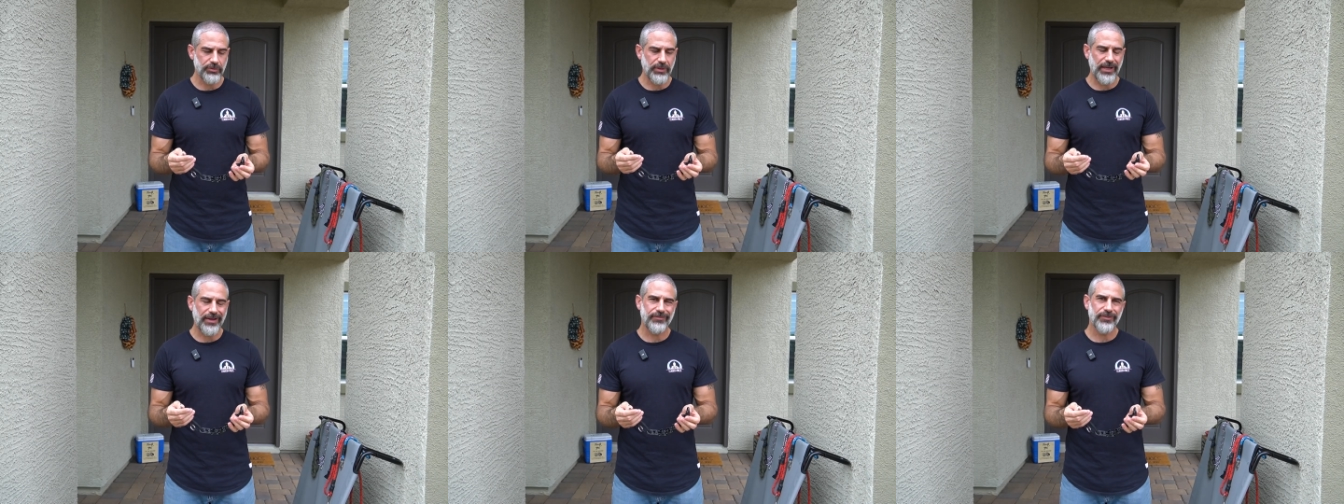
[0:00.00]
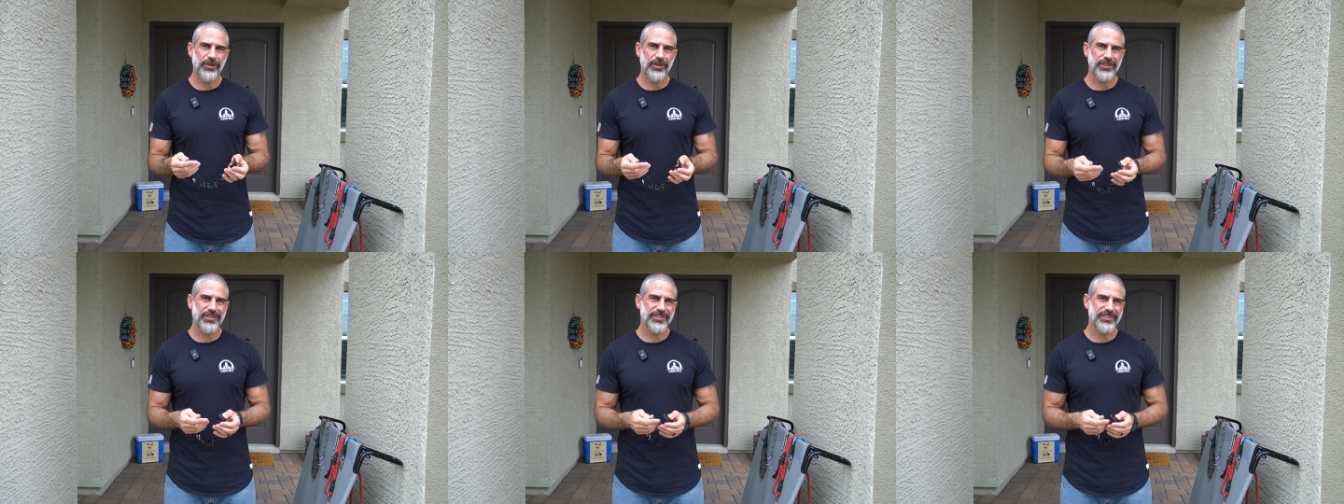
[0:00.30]
have
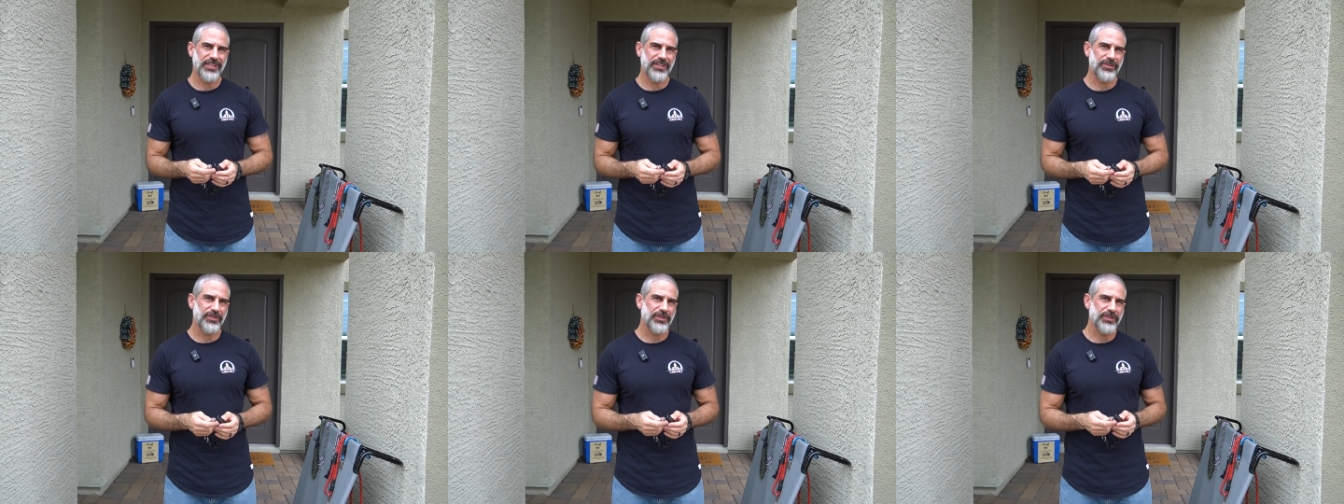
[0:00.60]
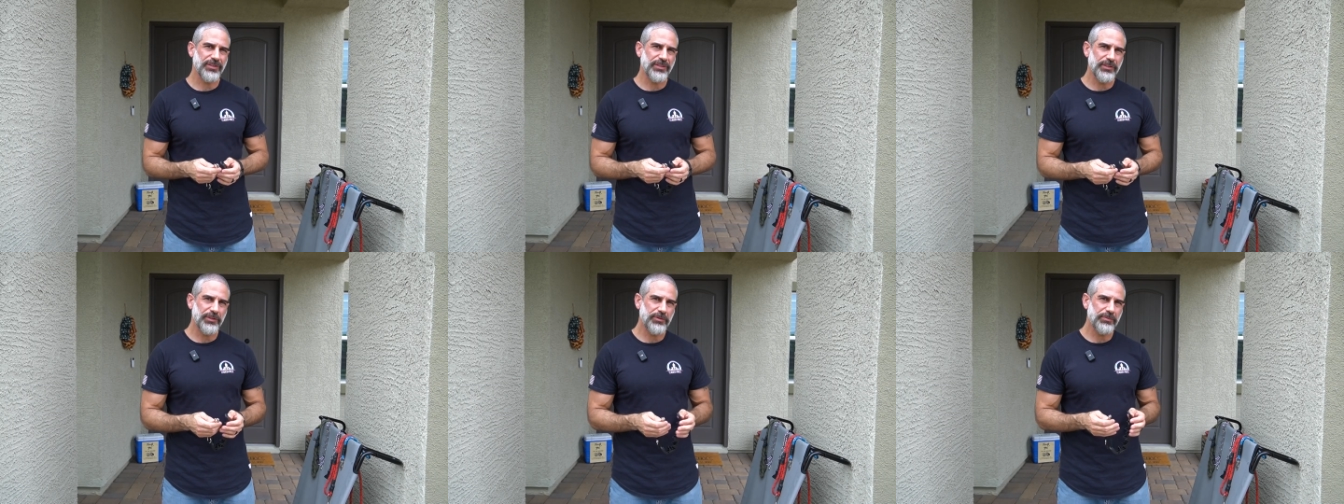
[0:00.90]
dogs that are a
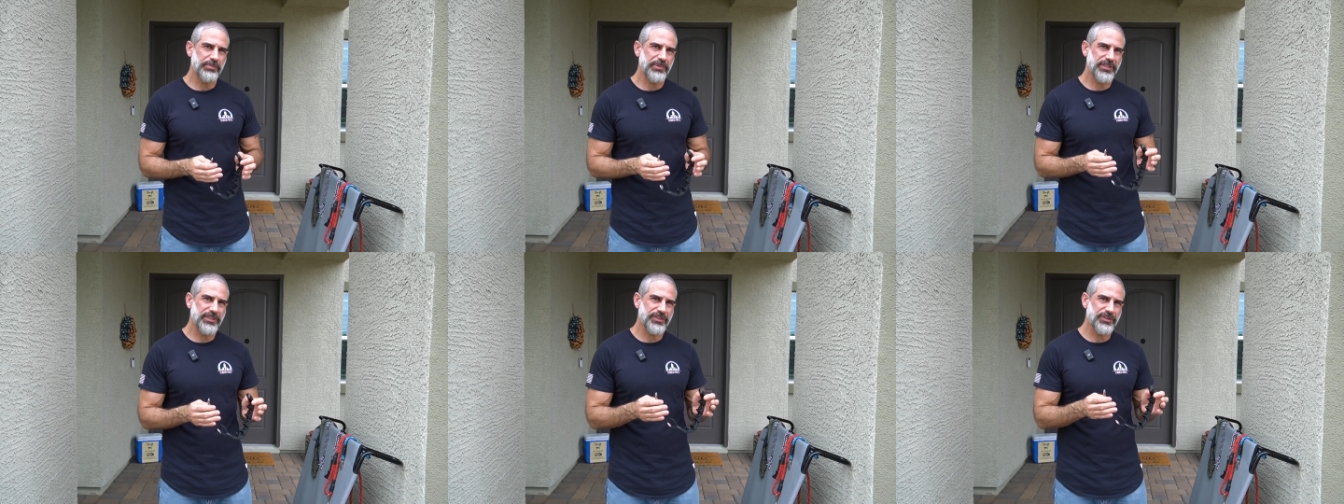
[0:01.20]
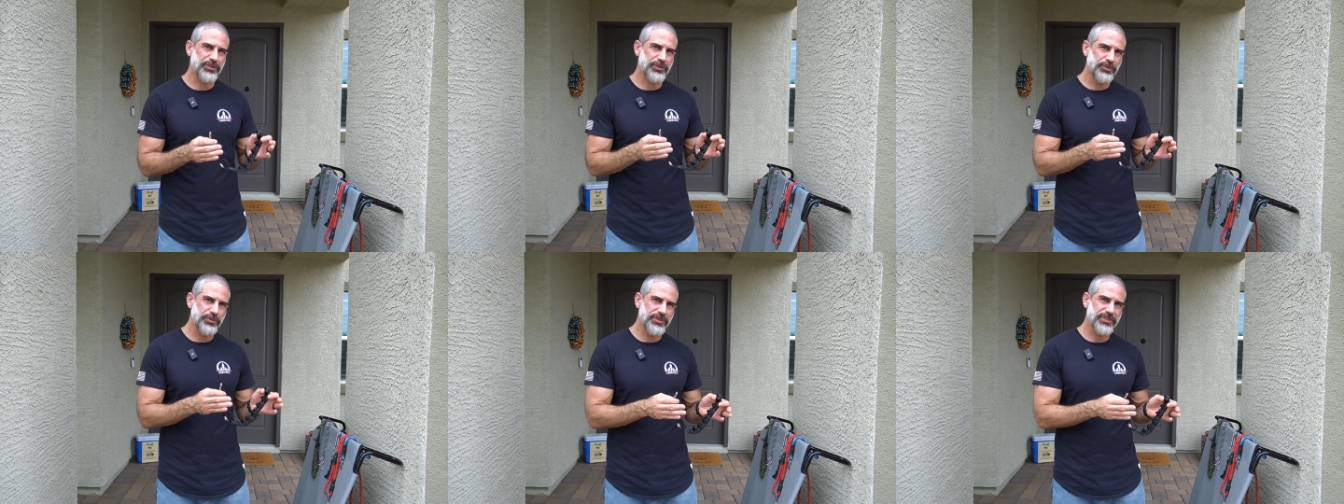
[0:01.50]
little bit
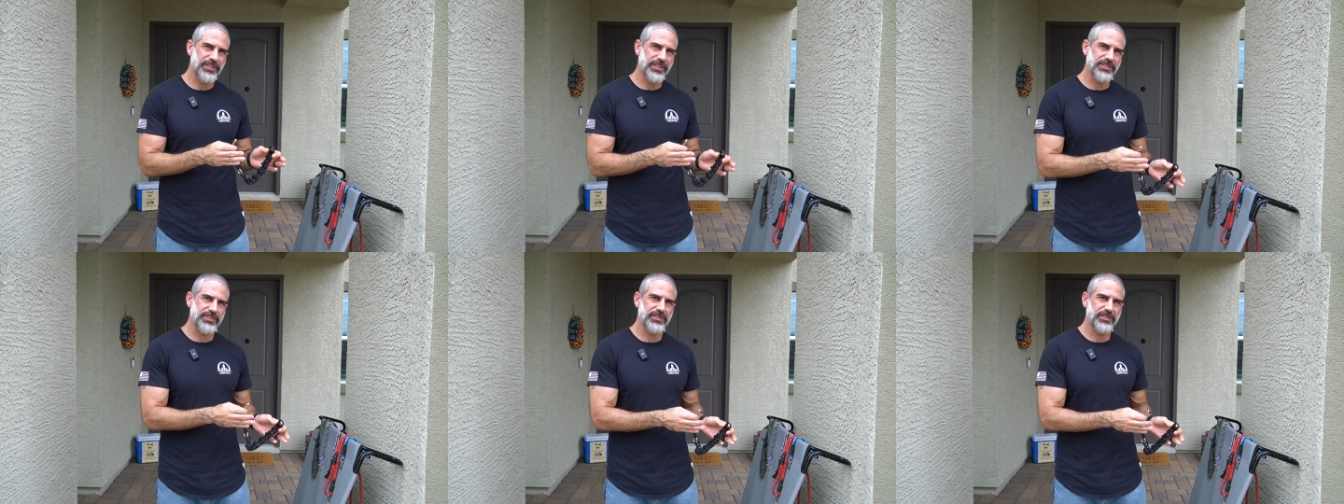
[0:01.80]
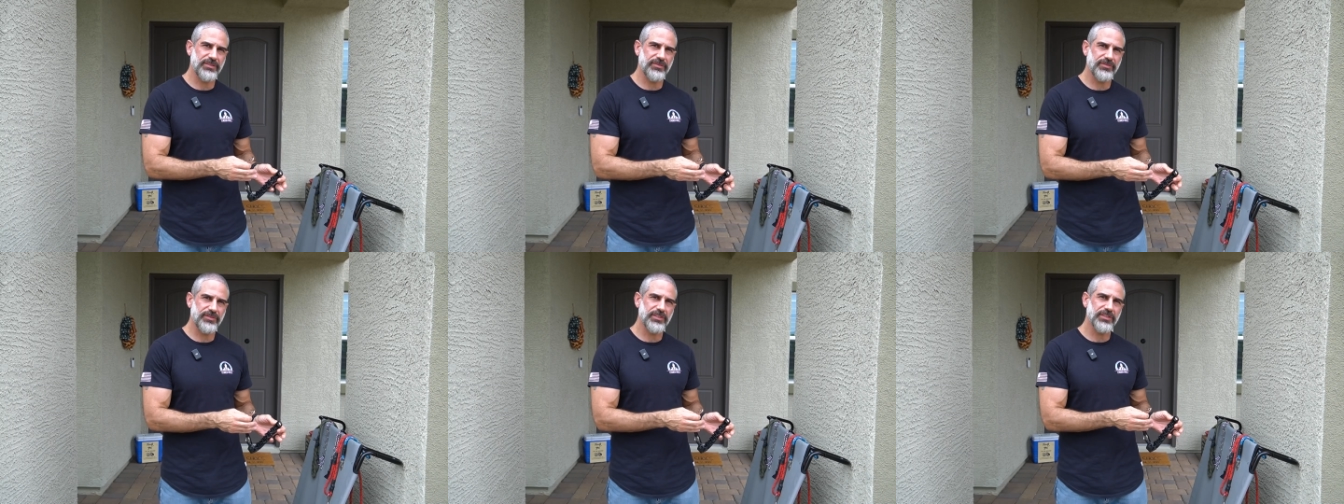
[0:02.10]
too
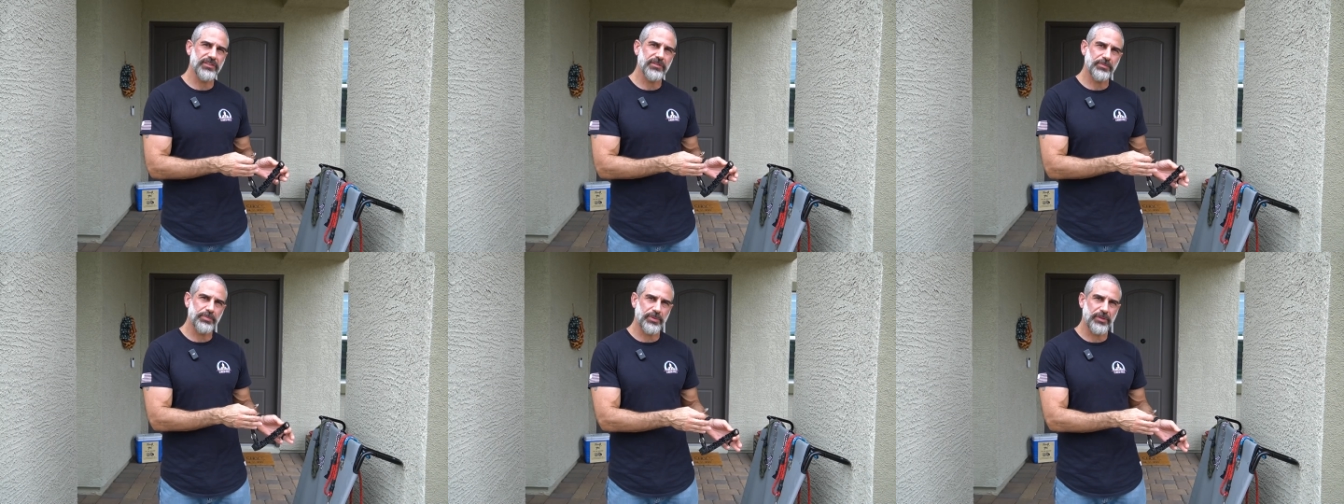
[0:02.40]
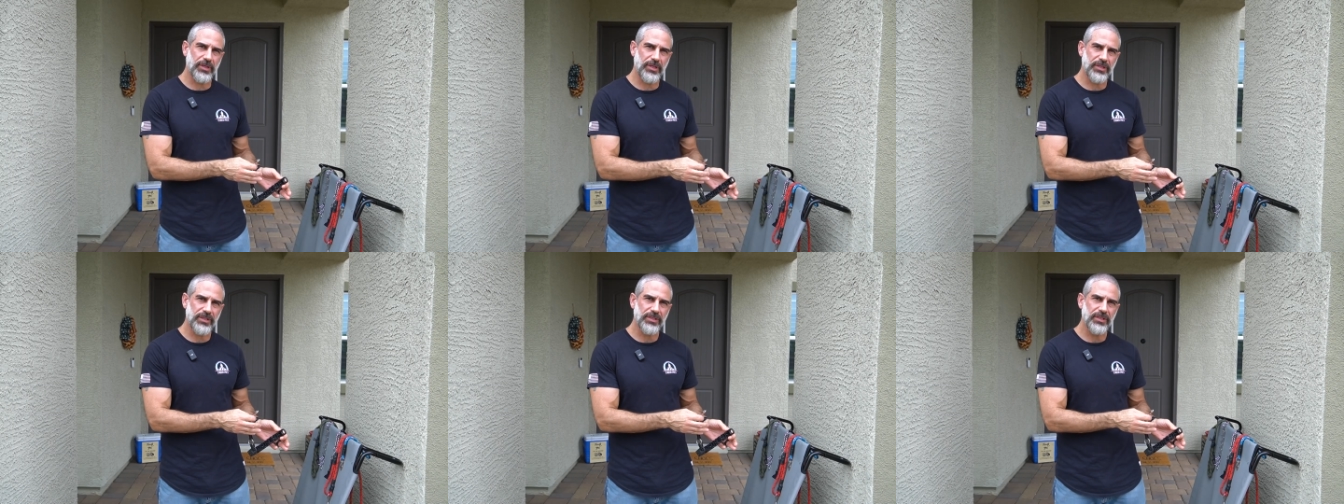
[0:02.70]
sensitive to the
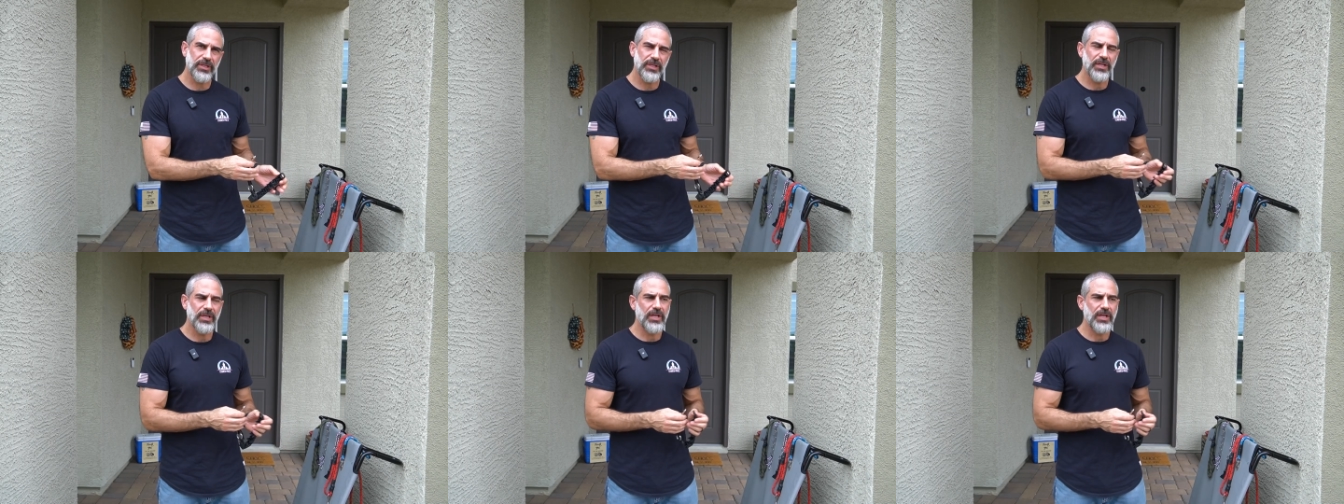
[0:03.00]
prong,